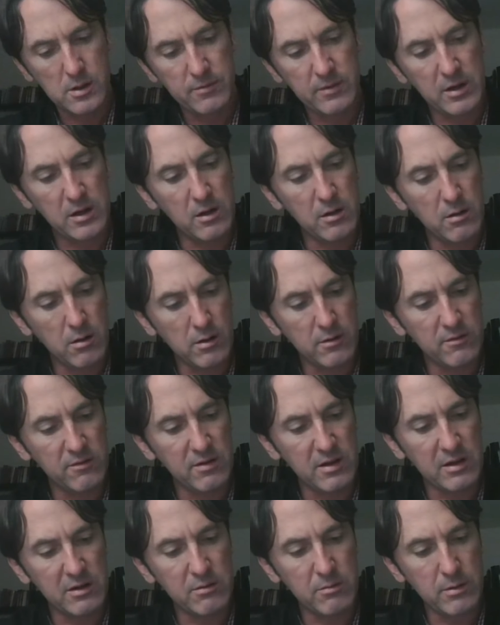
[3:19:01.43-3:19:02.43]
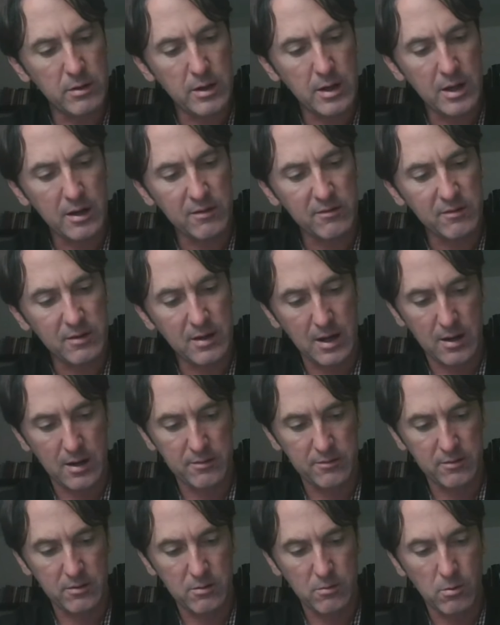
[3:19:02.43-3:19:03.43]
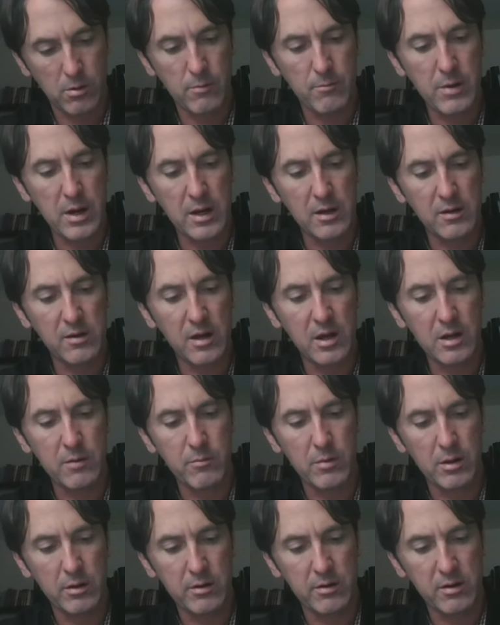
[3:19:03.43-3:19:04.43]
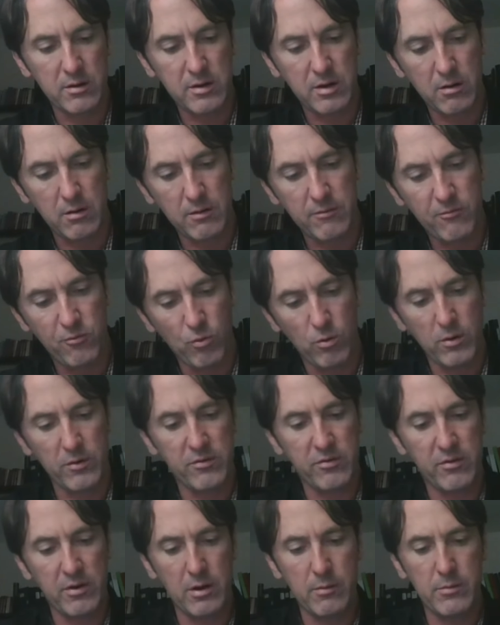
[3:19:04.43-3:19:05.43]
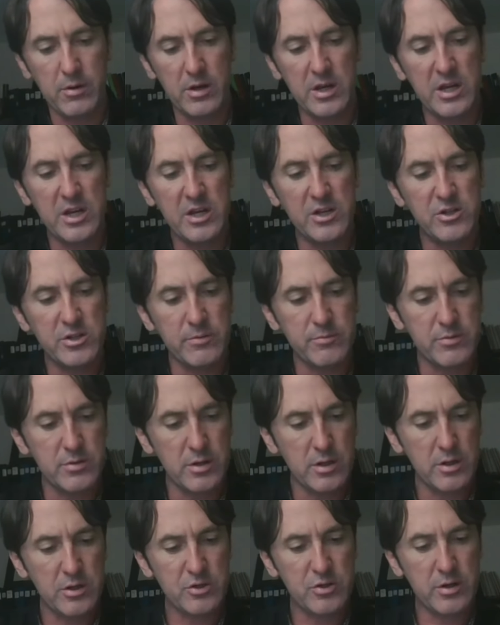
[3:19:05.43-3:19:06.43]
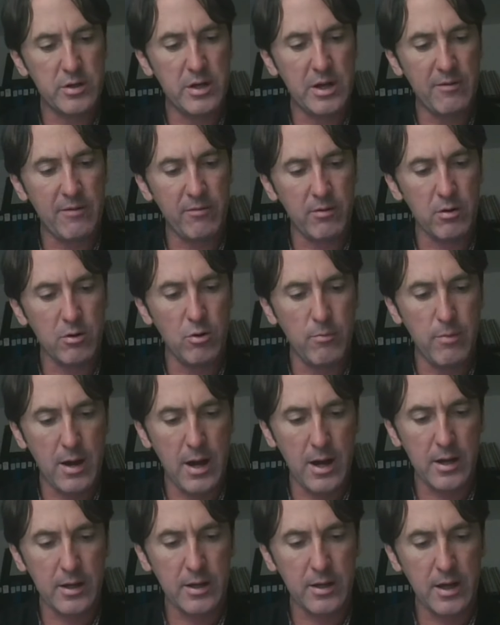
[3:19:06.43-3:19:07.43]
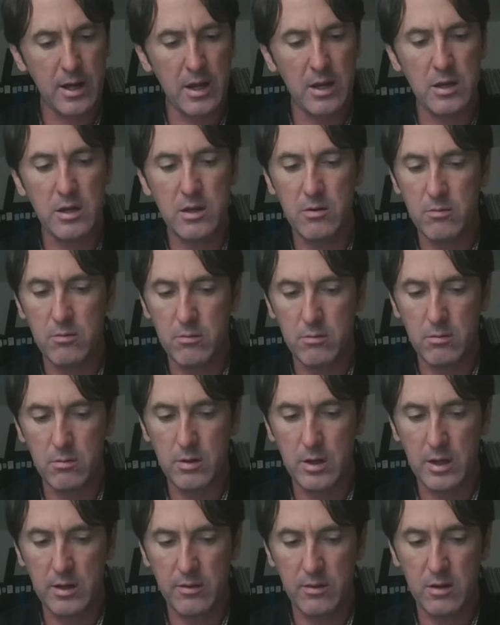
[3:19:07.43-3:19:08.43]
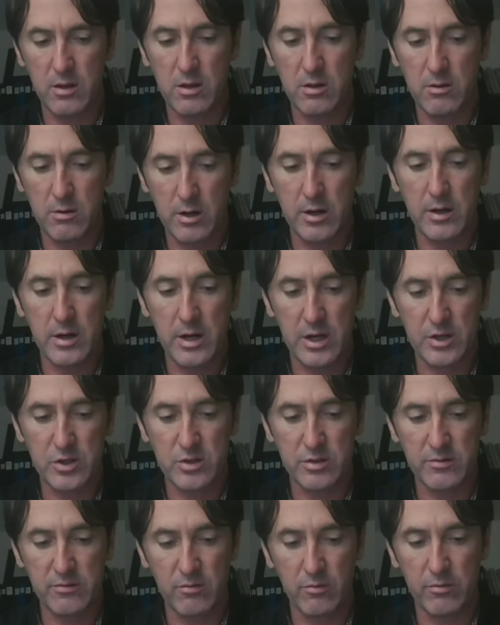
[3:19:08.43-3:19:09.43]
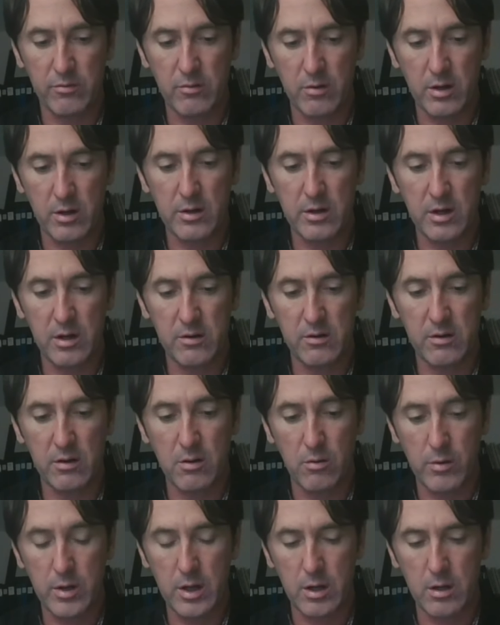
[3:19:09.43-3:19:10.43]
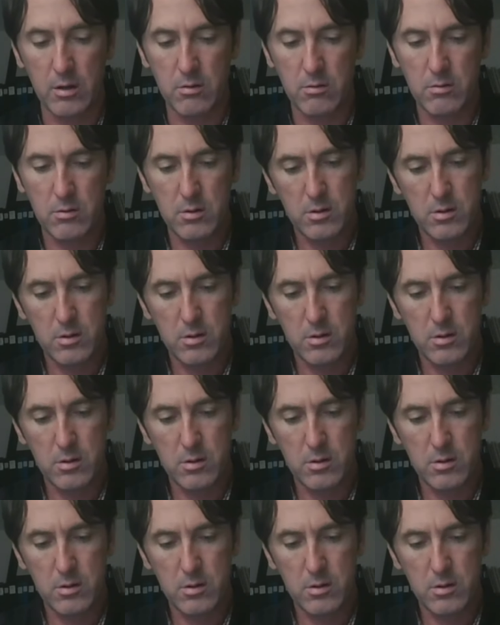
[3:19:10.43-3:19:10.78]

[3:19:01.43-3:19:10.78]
They did not seek to annex Gaza or maintain a military force there, but Egypt should never go back, and the United Nations was not needed to go in.